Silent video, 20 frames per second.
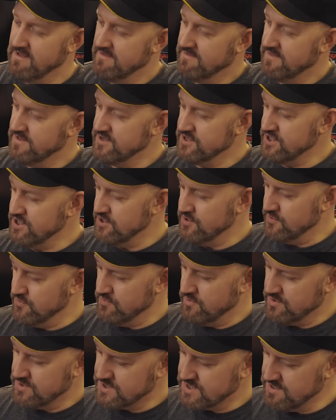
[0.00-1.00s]
The new
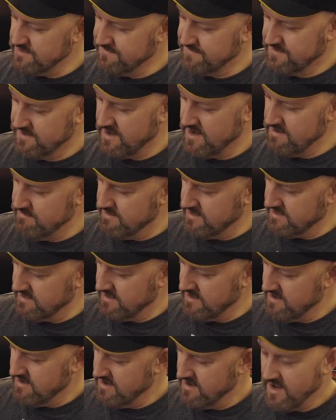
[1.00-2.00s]
TUF Gaming
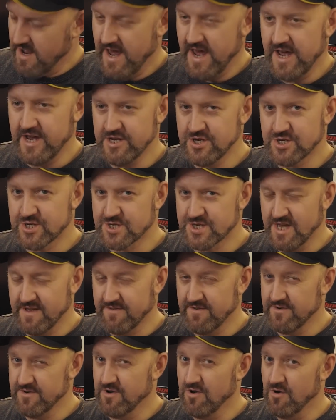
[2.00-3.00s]

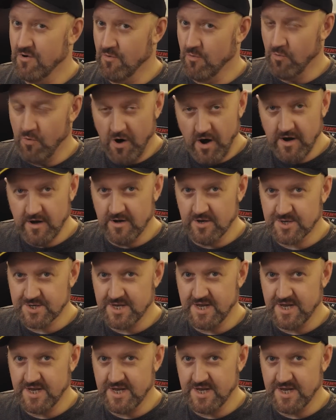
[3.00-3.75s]
H7 wireless